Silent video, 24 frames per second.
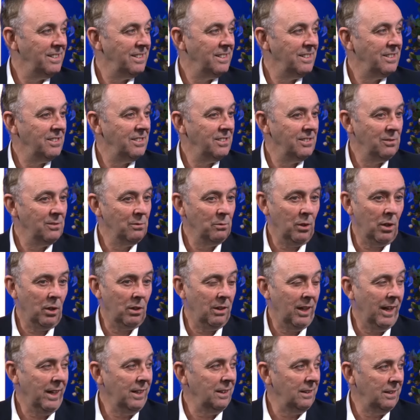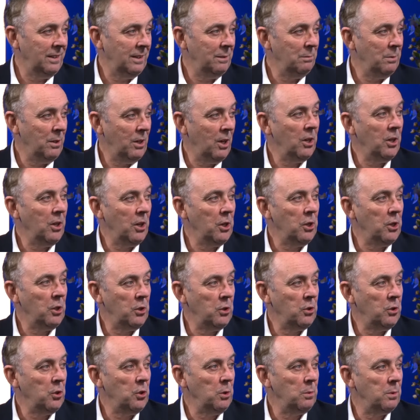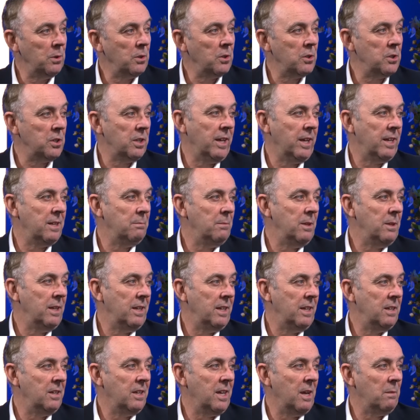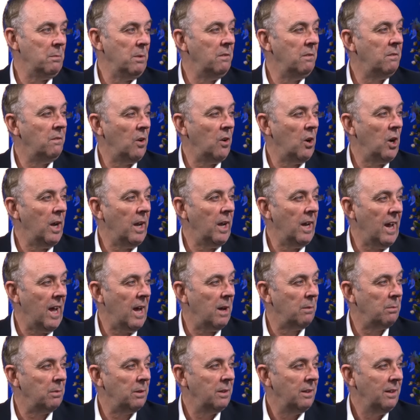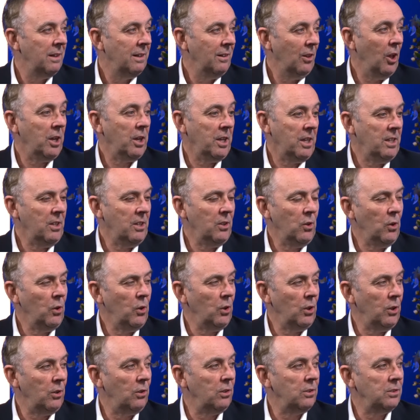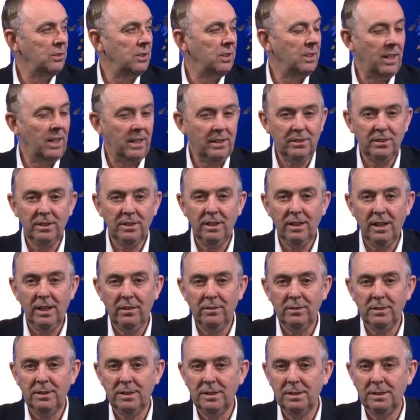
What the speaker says: Not lately, but I know you do because you get me fired up like you did earlier on today. So you haven't, yeah.